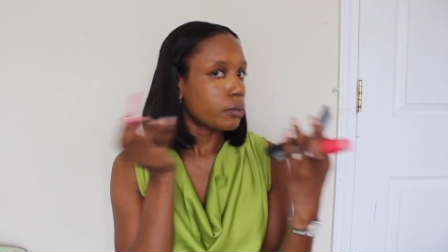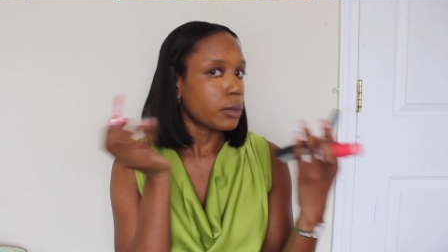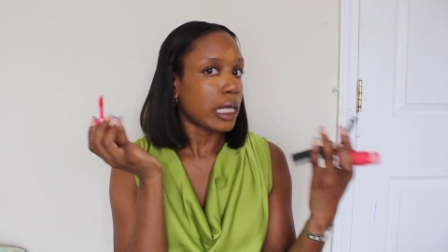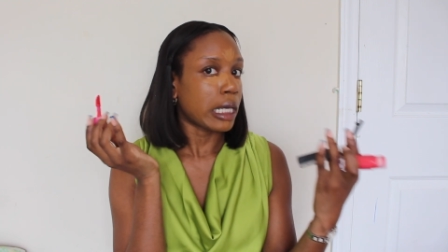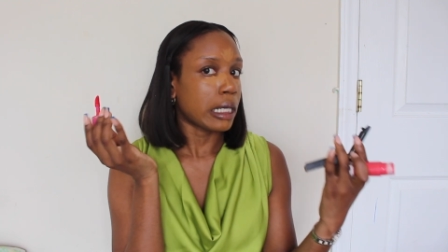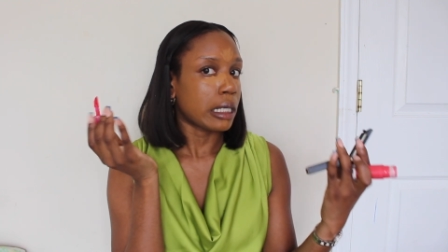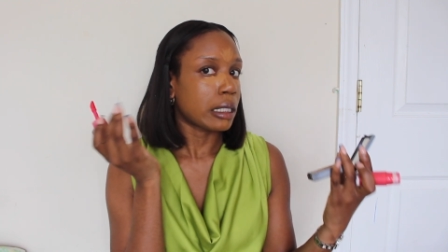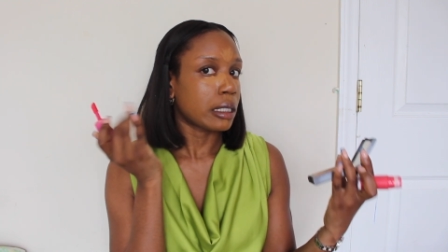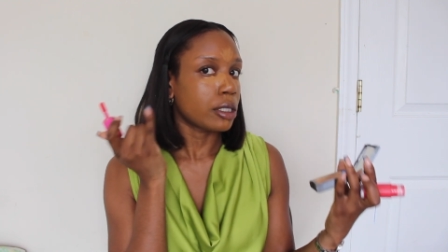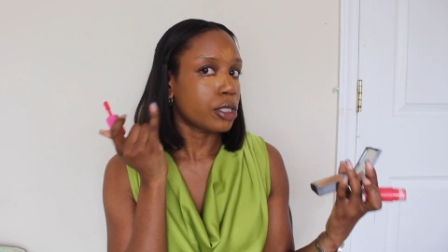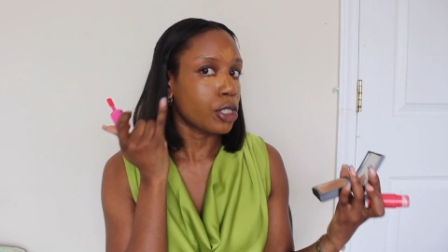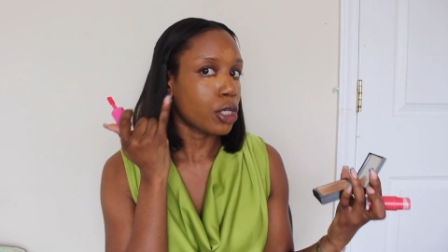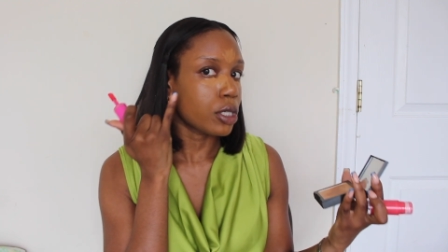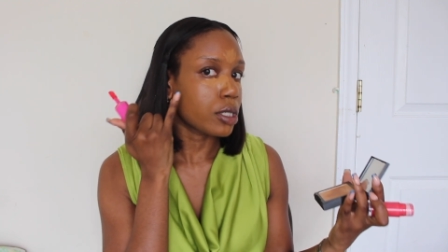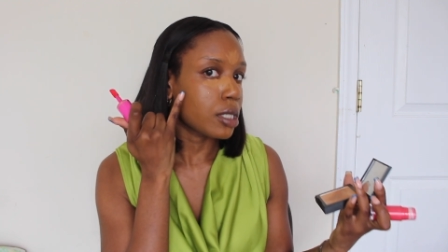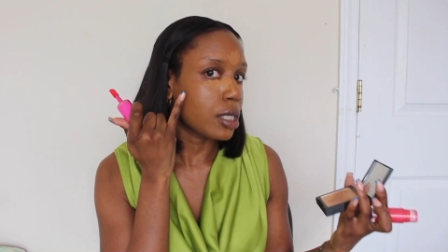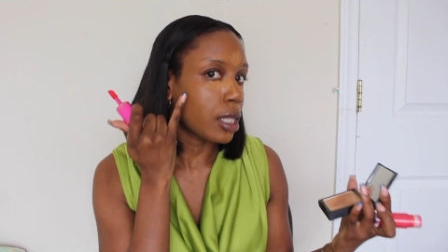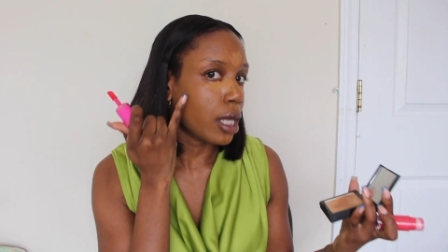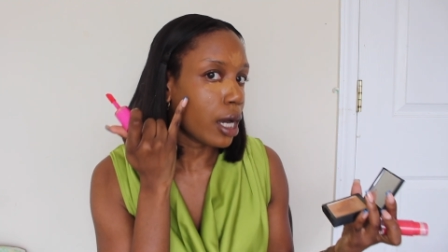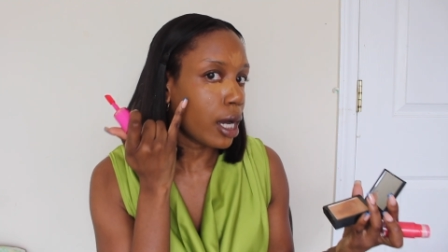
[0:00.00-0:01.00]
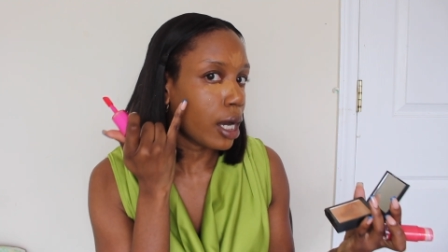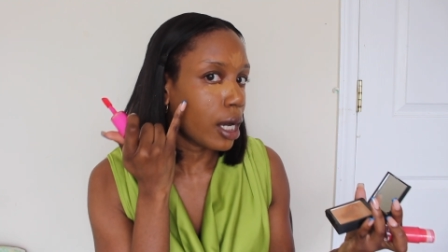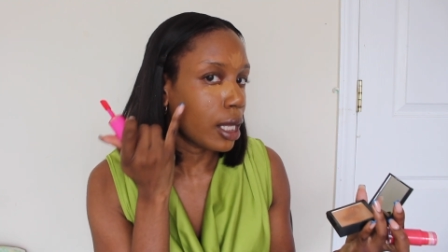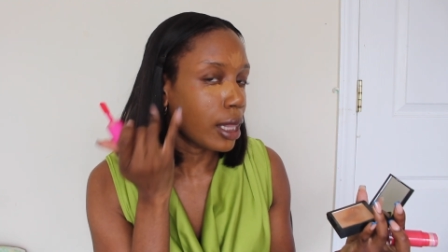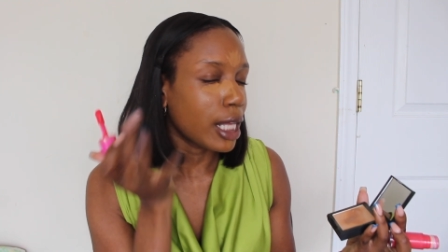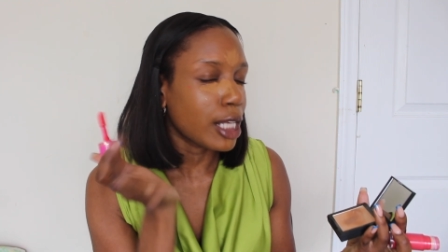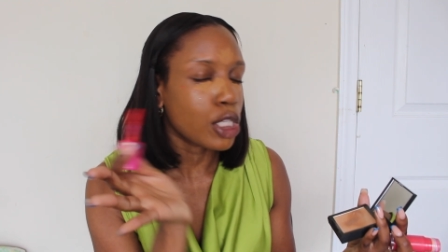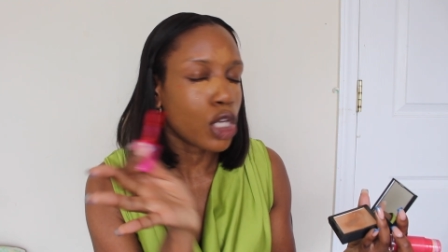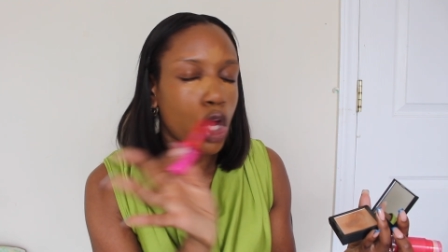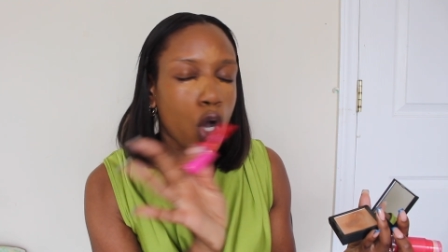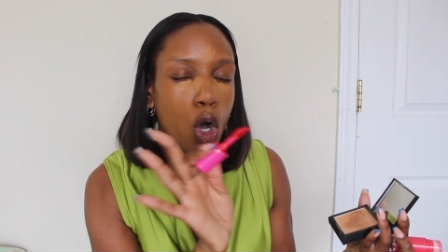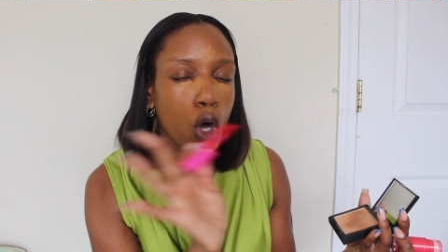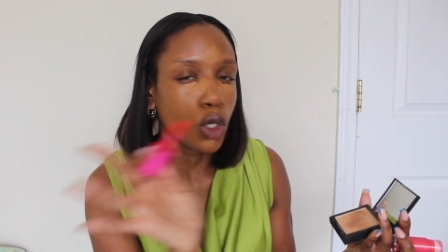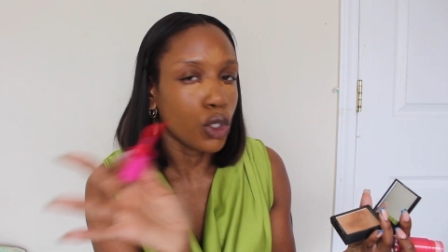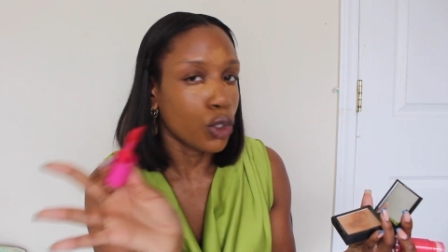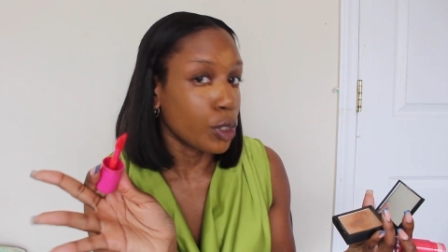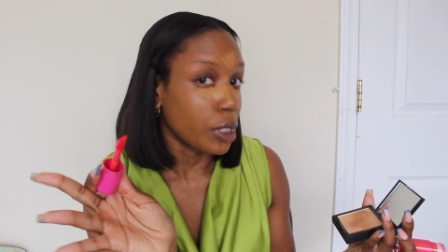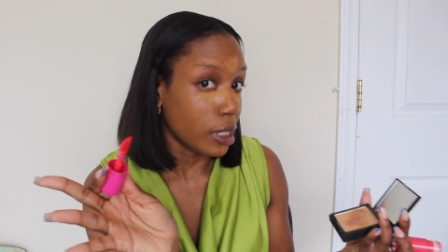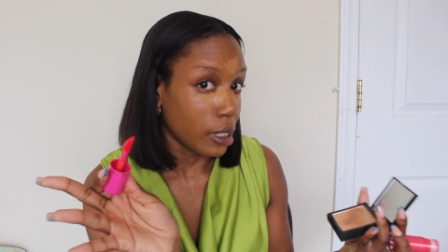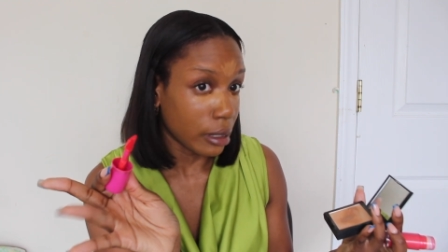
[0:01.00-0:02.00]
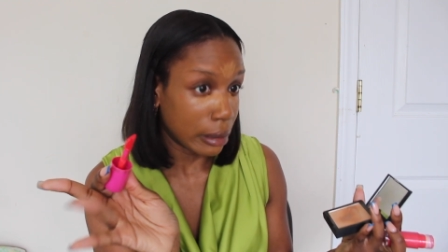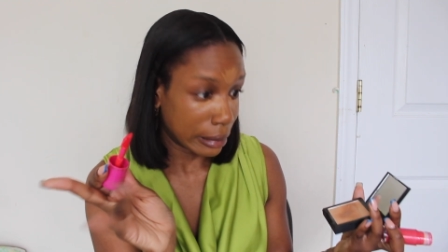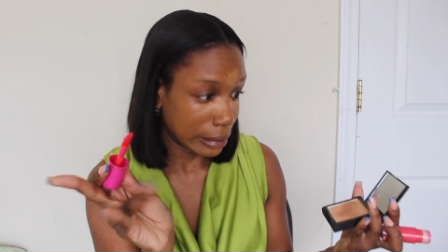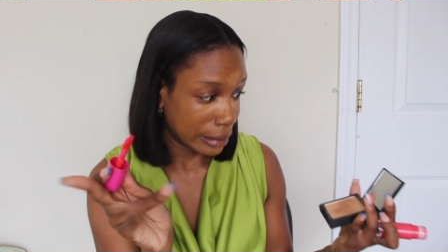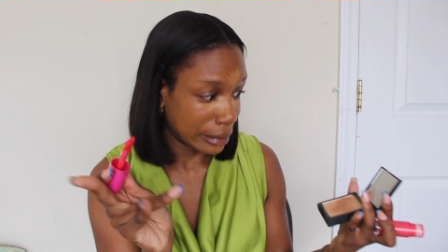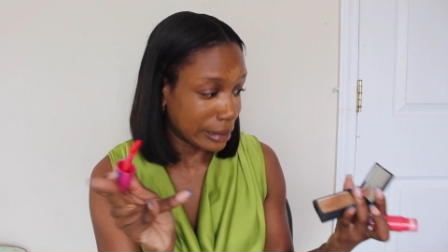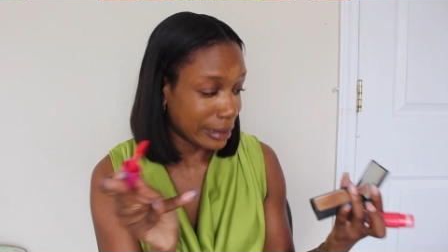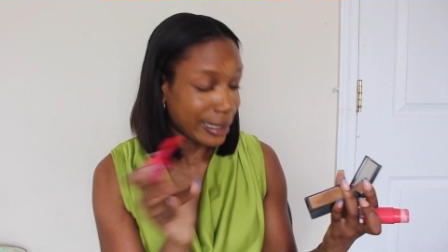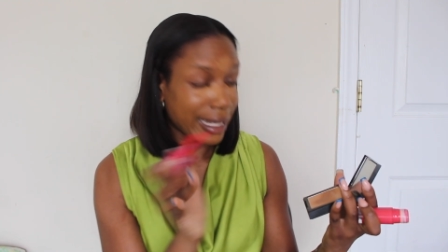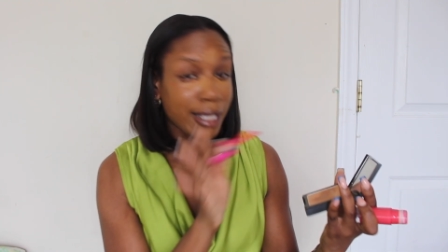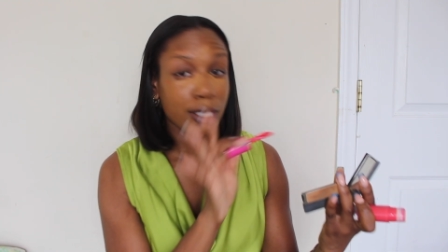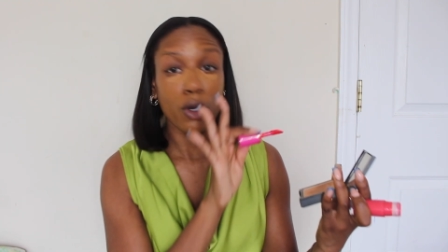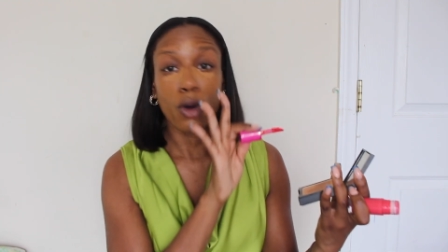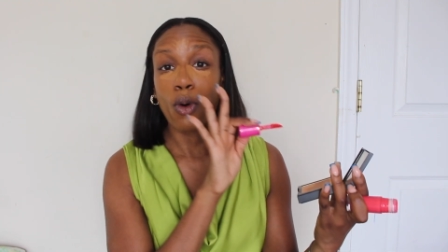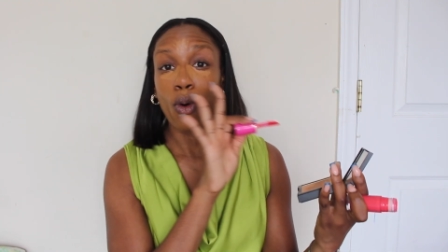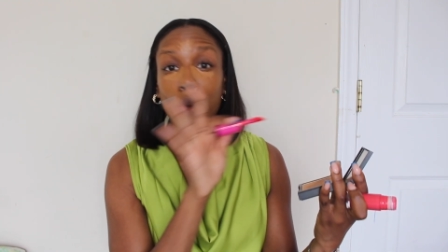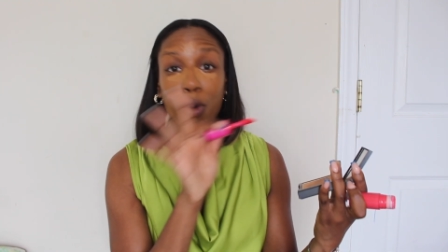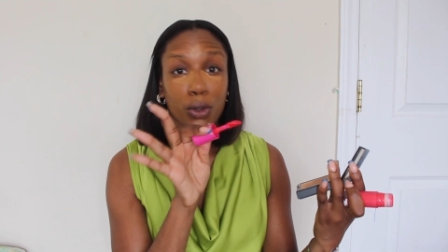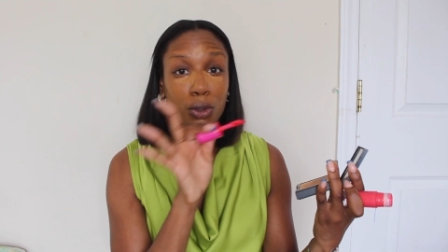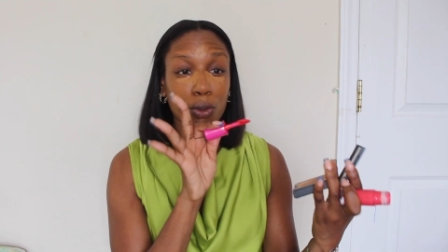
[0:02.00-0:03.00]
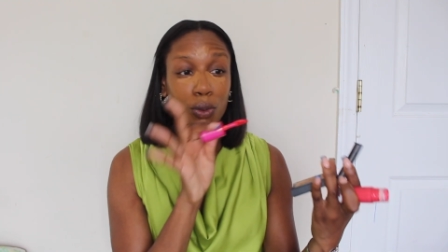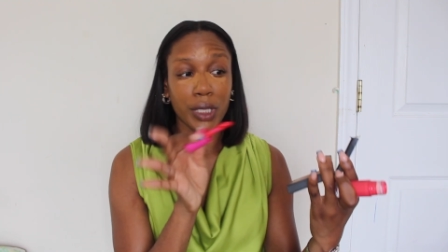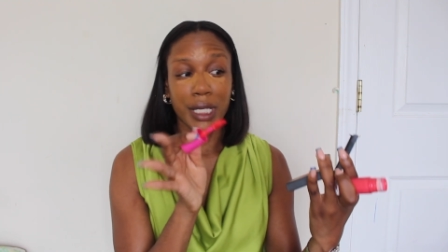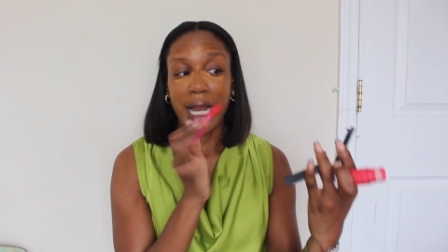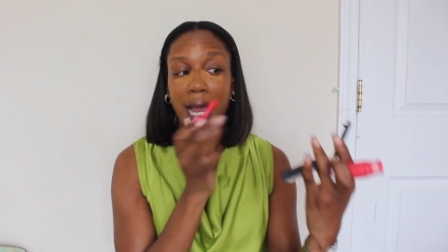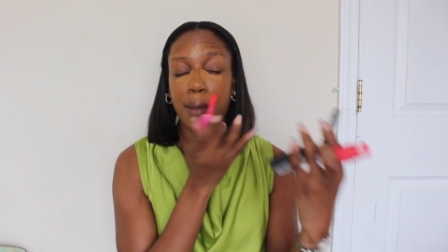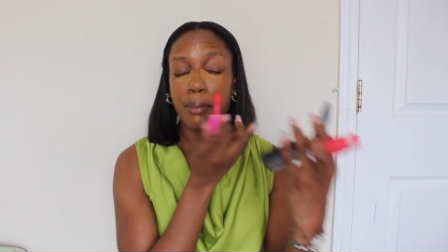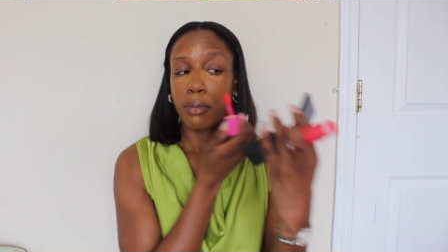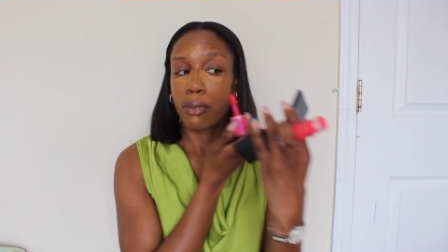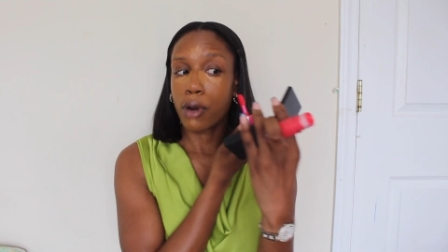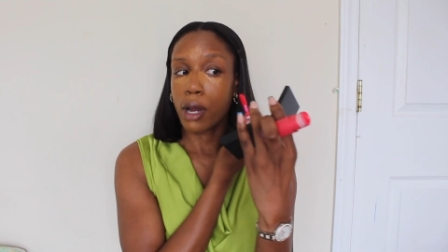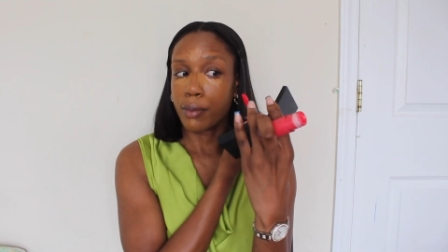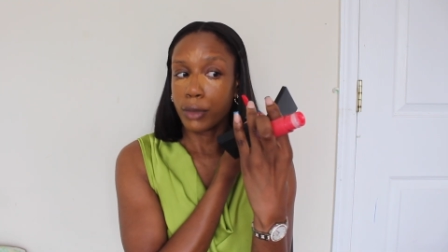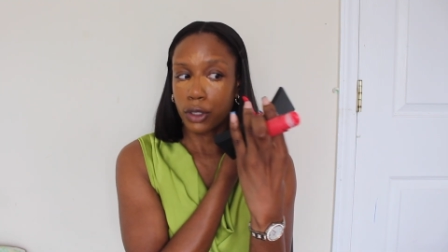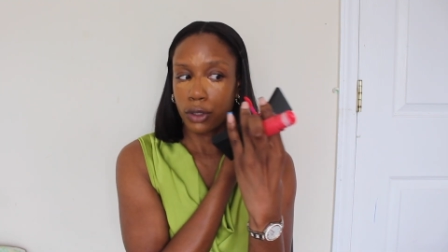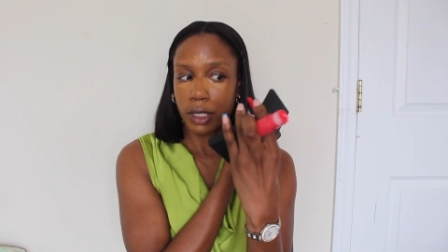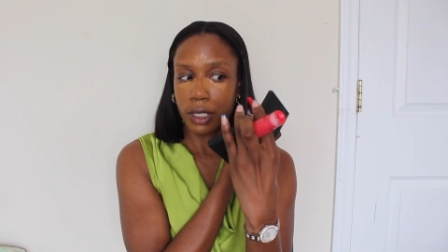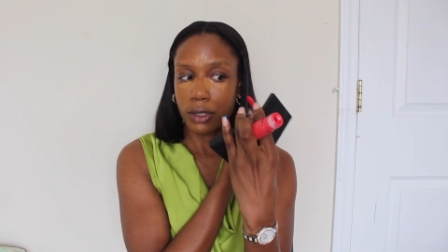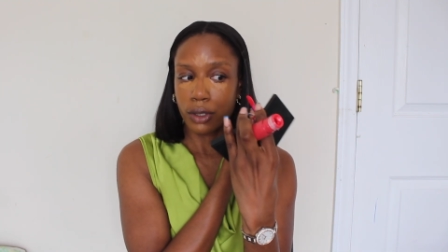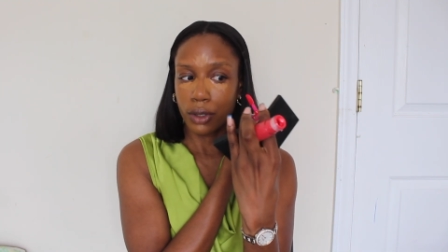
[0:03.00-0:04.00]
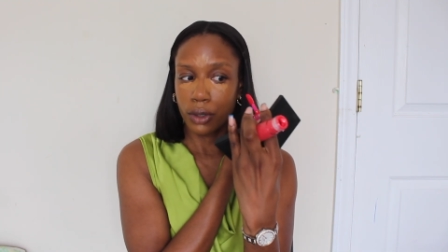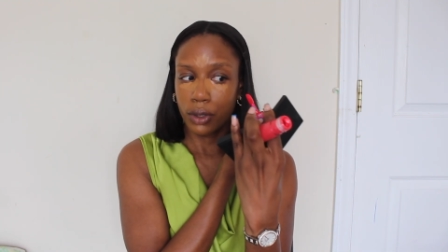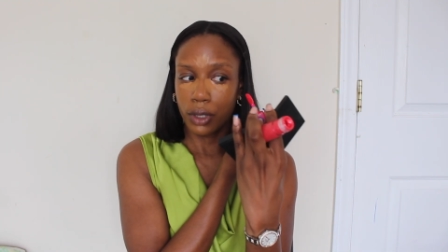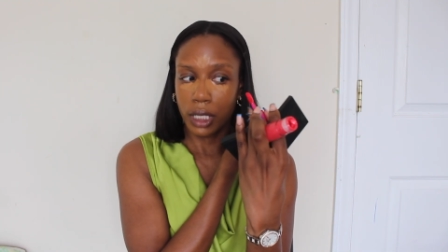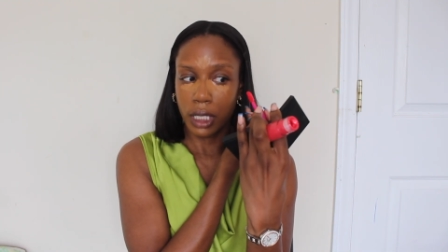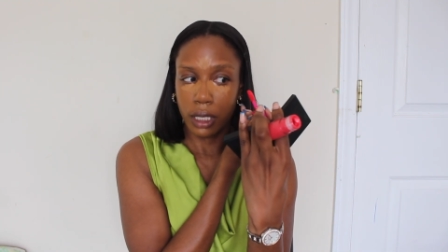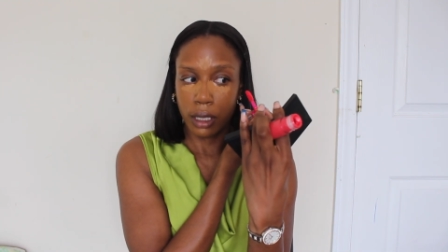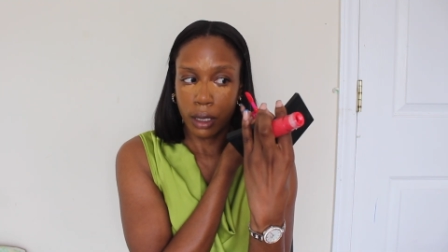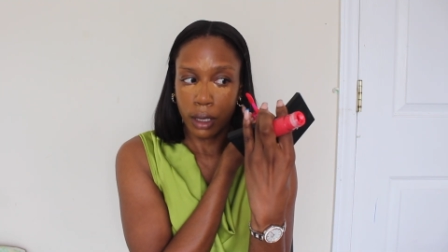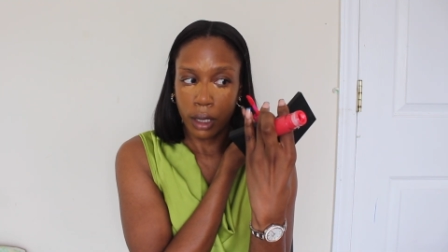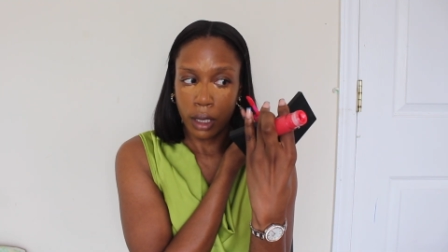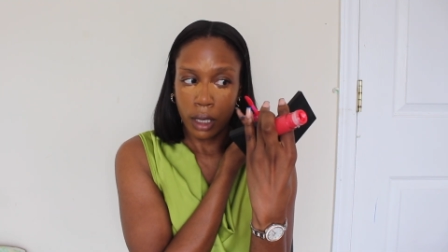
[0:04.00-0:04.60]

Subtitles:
Like, do y'all see that? That's all you need. That's all you need. I promise you, that's all you need.